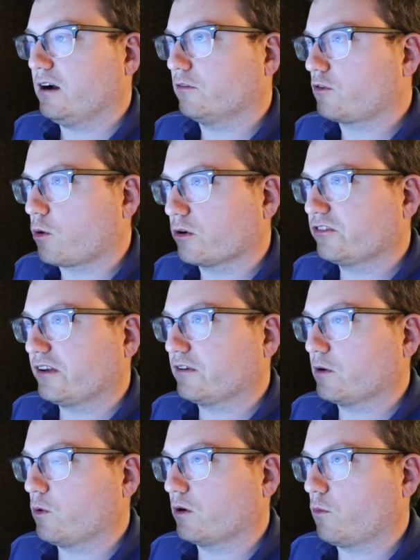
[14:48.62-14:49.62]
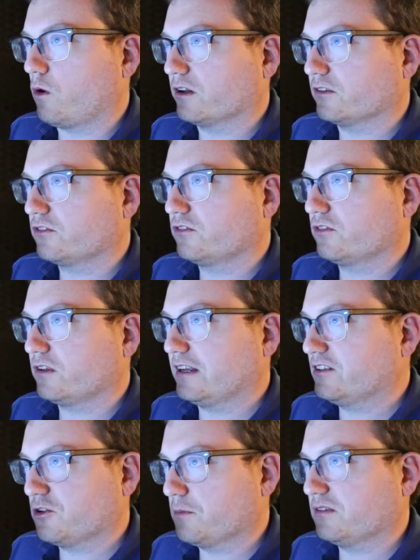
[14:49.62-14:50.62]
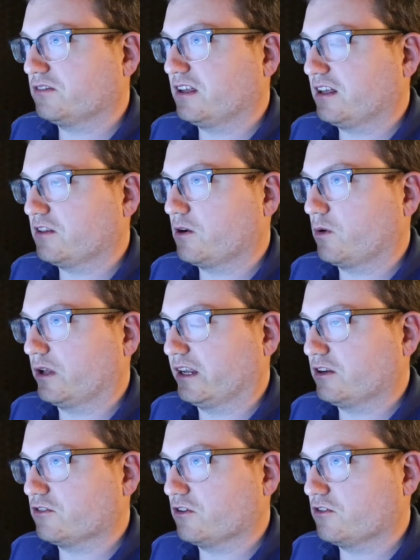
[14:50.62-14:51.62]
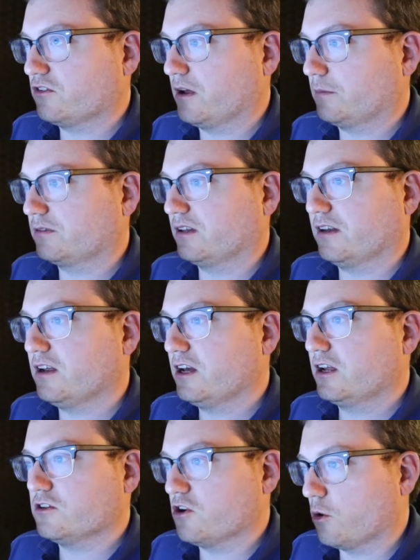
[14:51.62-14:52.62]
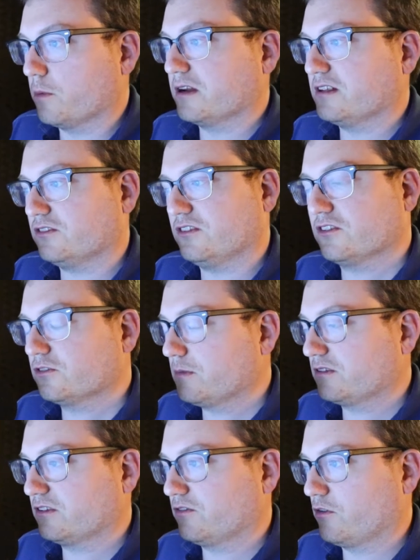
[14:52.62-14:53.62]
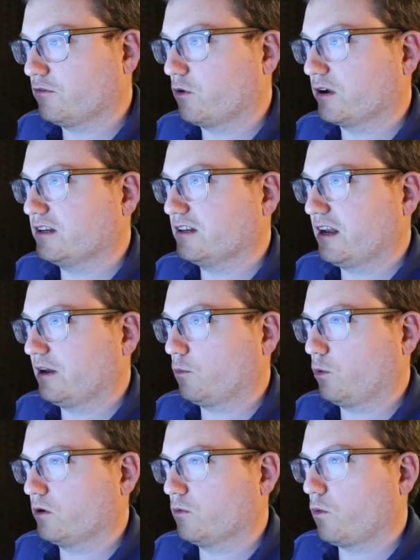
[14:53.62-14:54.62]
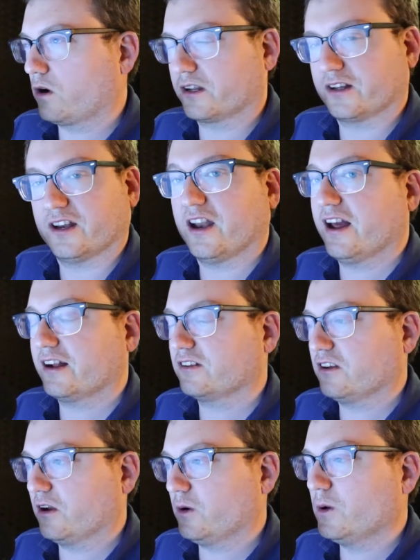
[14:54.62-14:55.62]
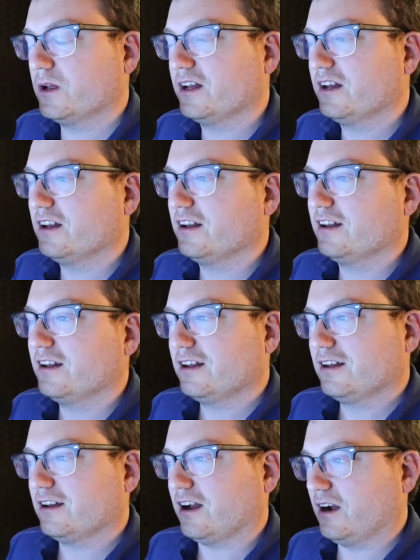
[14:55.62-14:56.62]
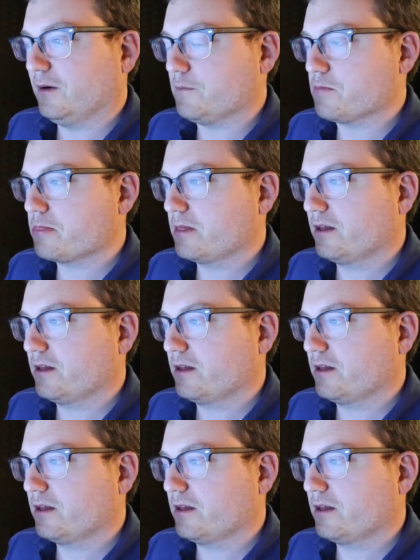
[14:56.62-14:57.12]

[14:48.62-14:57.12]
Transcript: Of course everyone wants intimacy in their relationships, and nobody's dismissive, avoidant, and wouldn't want to connect, you know? I